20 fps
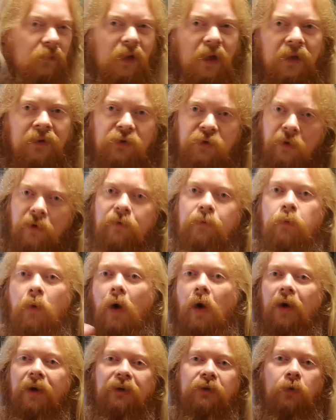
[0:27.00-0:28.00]
And sort of
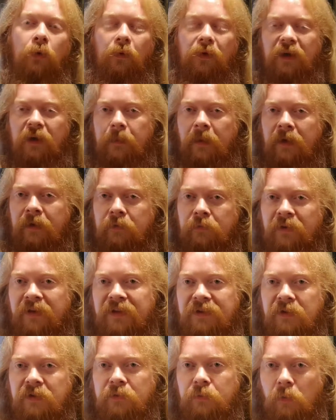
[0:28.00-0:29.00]
why, talking about the
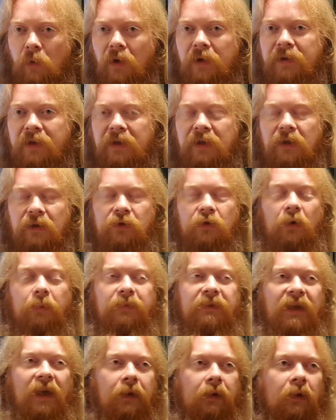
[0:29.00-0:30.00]
reasons why they're your top
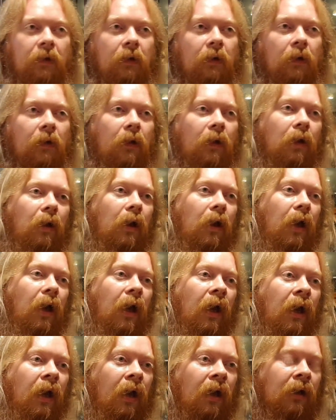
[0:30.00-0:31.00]
10.
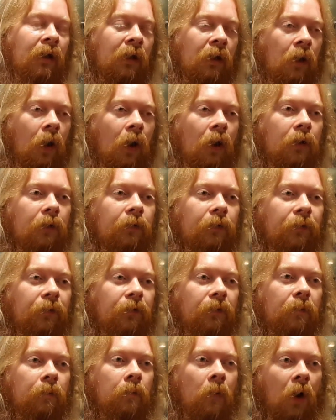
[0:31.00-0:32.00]
A lot of
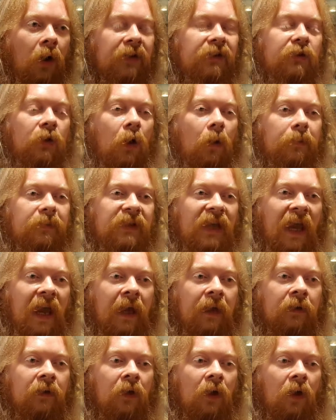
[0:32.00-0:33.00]
my top
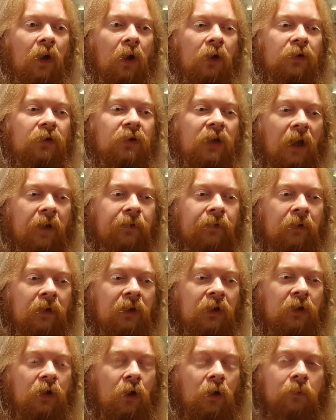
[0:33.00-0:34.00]
10
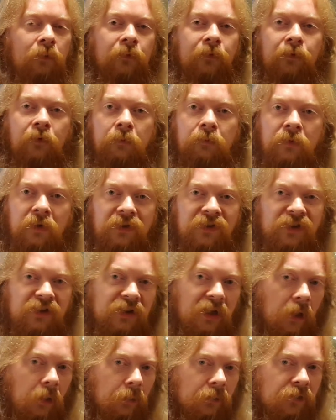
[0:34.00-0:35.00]
definitely come from
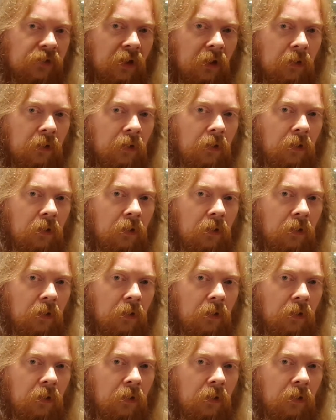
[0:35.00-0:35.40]
nostalgia.